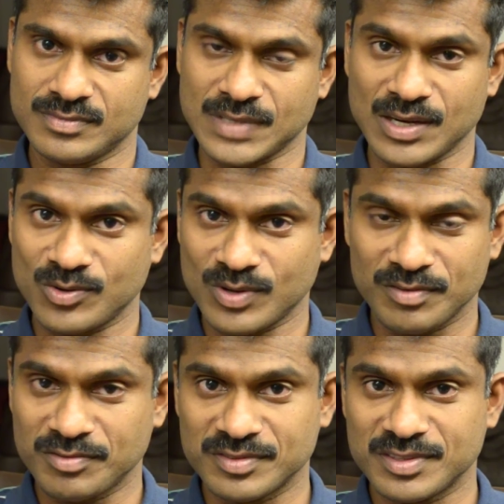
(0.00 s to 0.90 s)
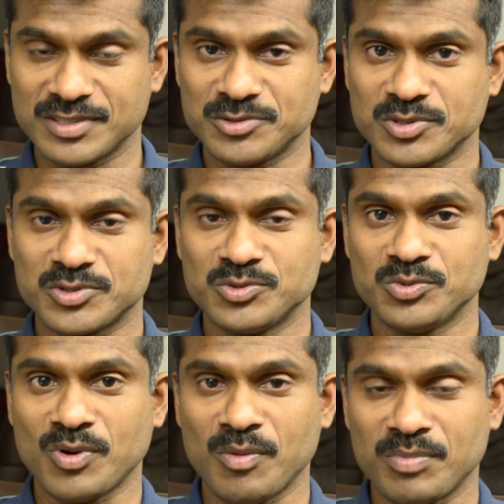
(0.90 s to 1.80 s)
I don't know if this was too
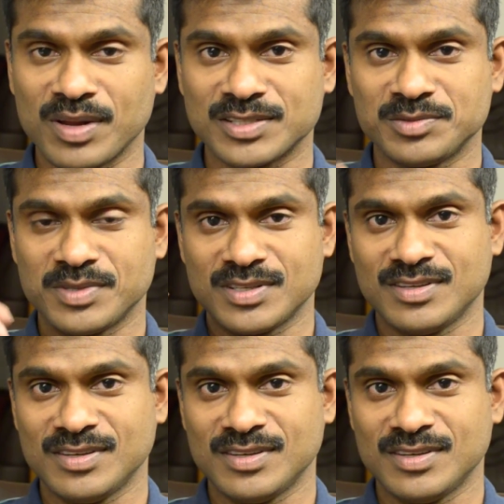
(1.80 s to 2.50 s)
complex, but